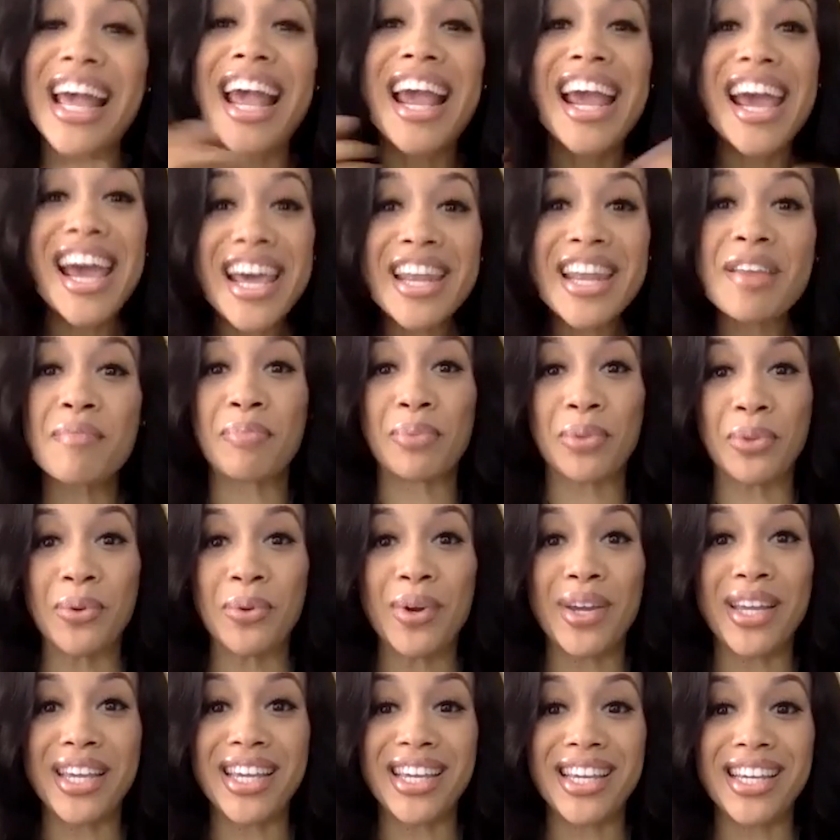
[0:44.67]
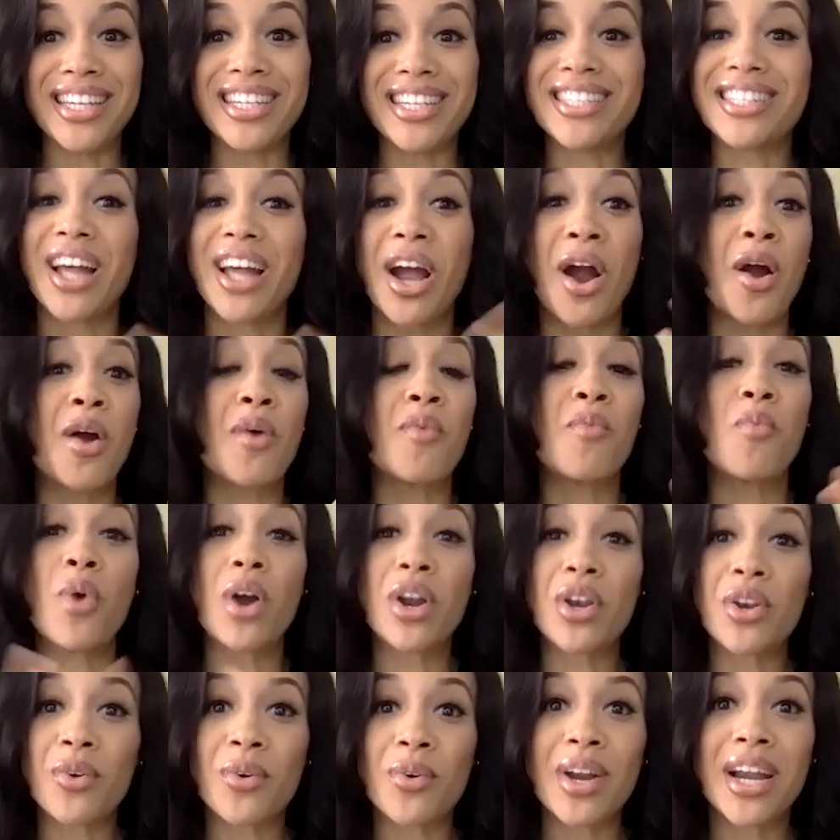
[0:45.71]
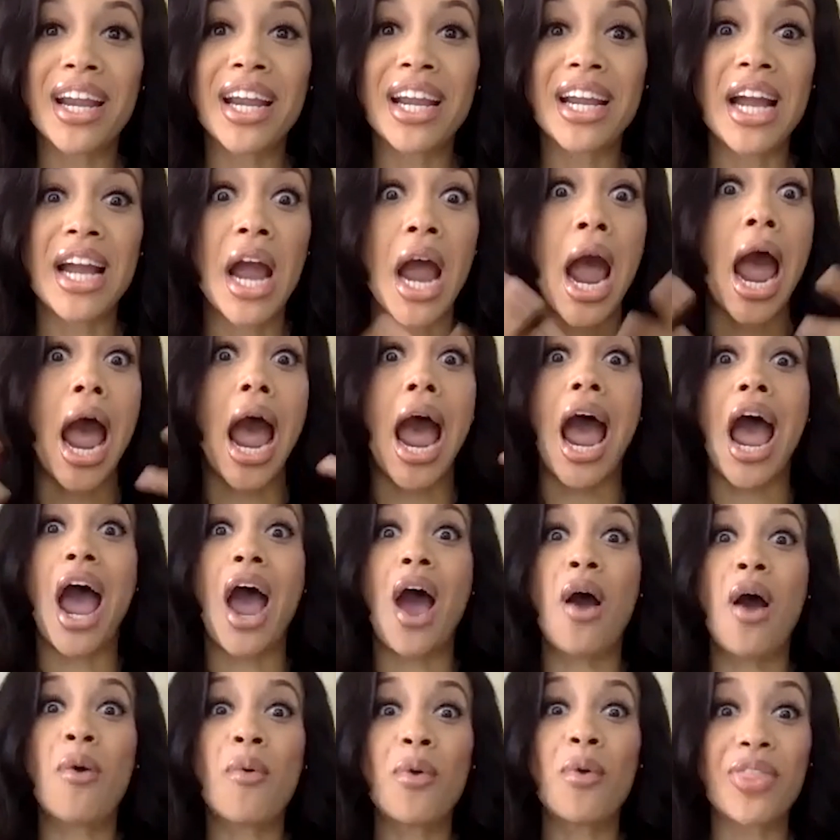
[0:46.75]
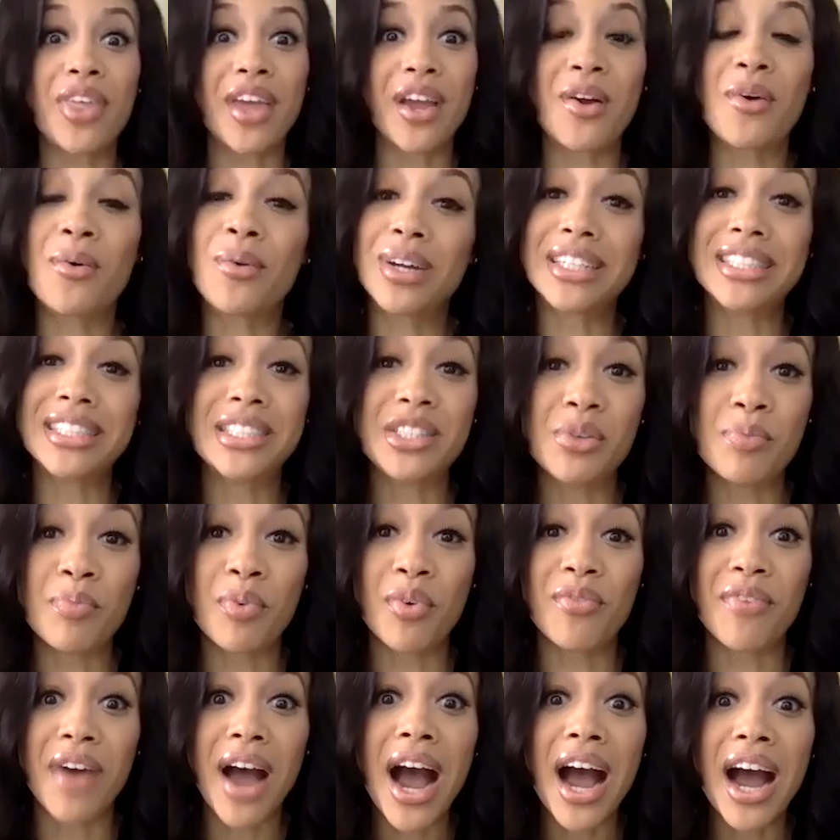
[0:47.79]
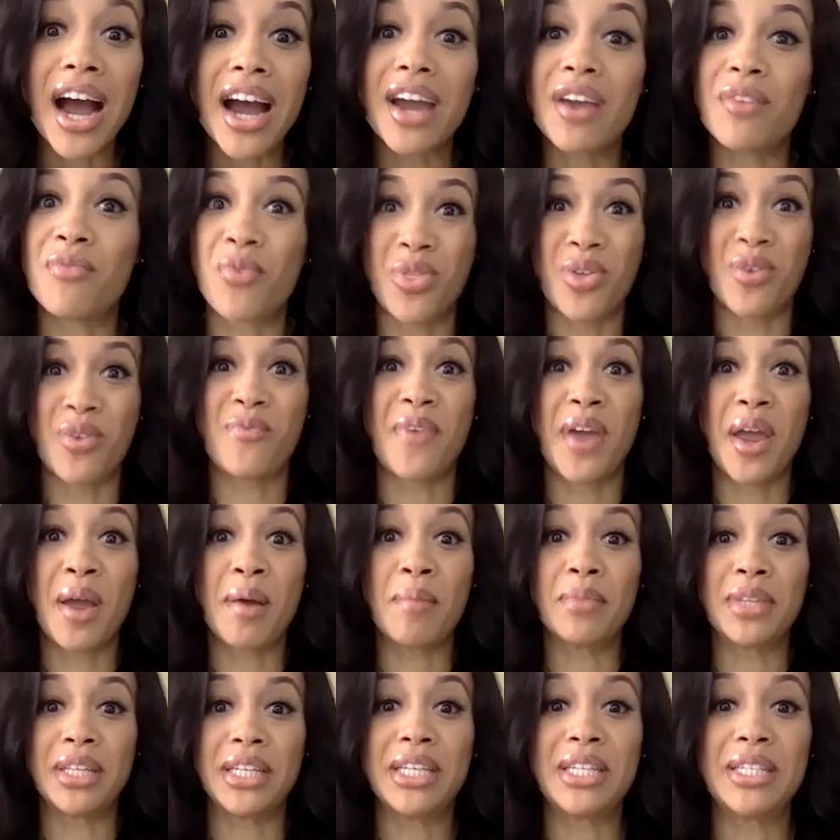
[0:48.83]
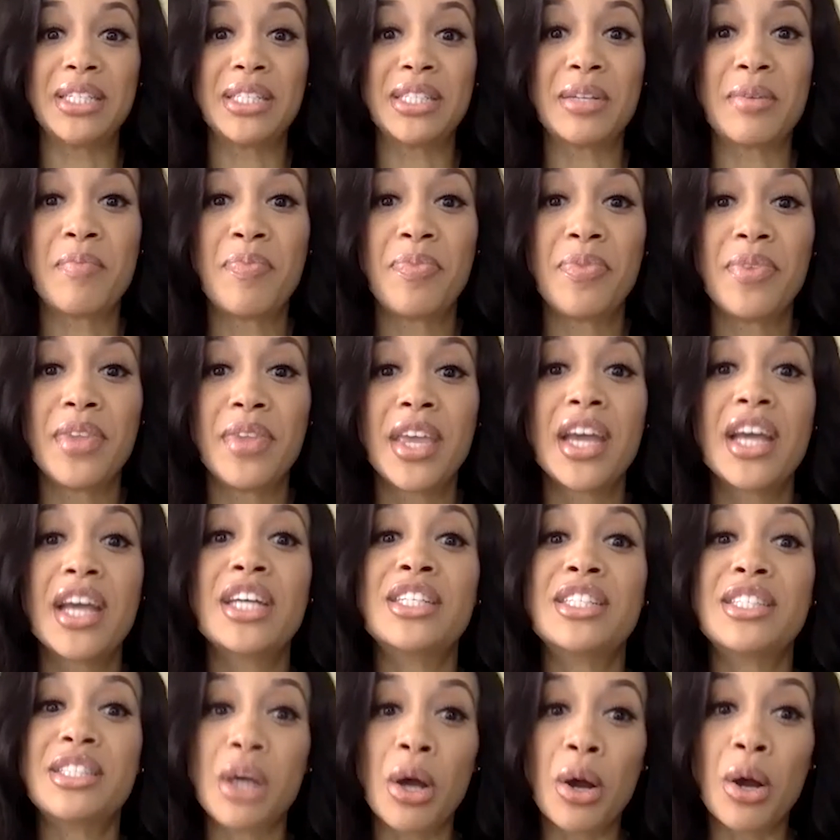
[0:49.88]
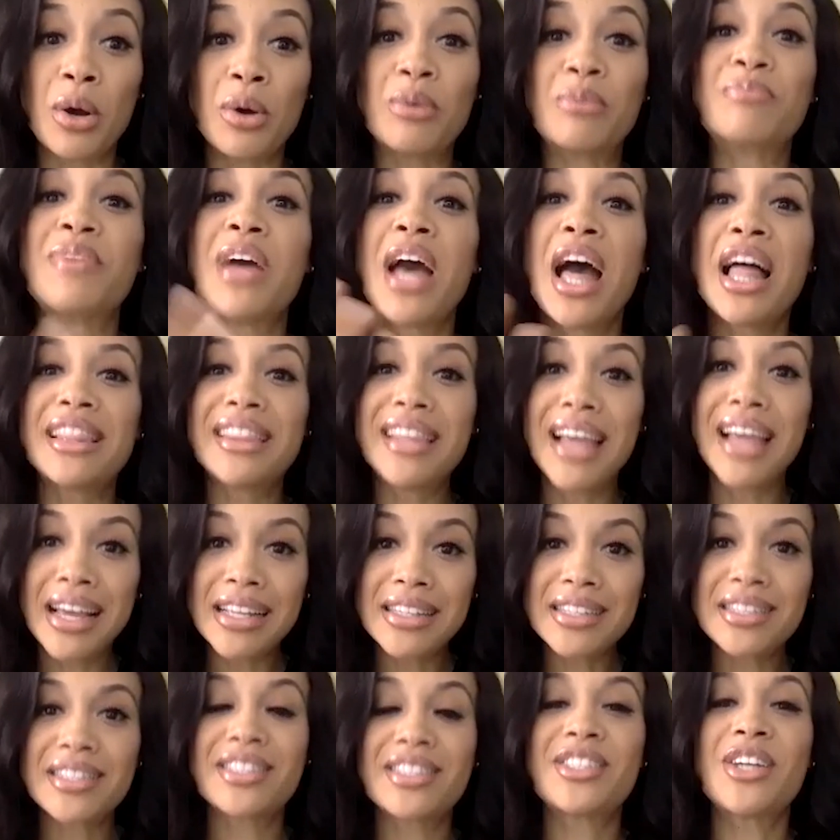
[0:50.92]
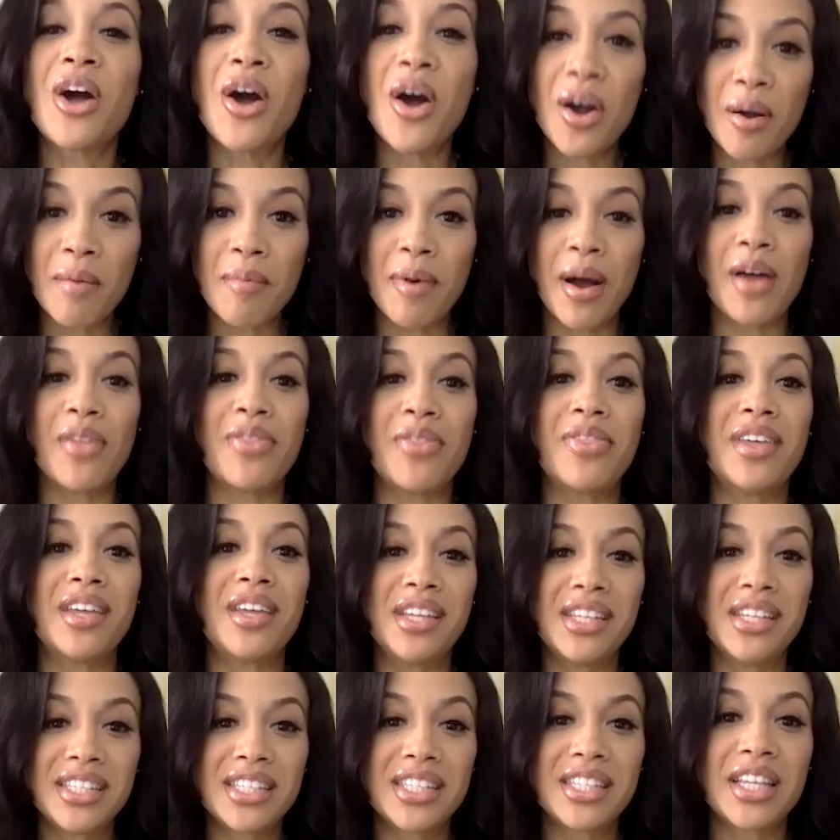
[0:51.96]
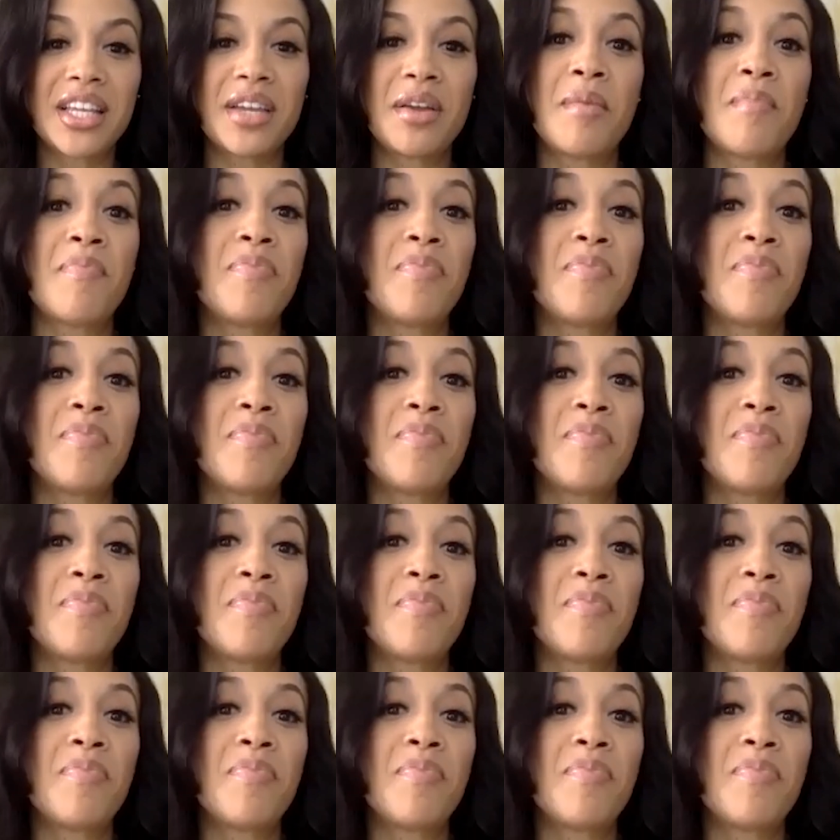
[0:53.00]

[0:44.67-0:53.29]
and employees are wondering how are they going to provide for their families. So let's talk about this.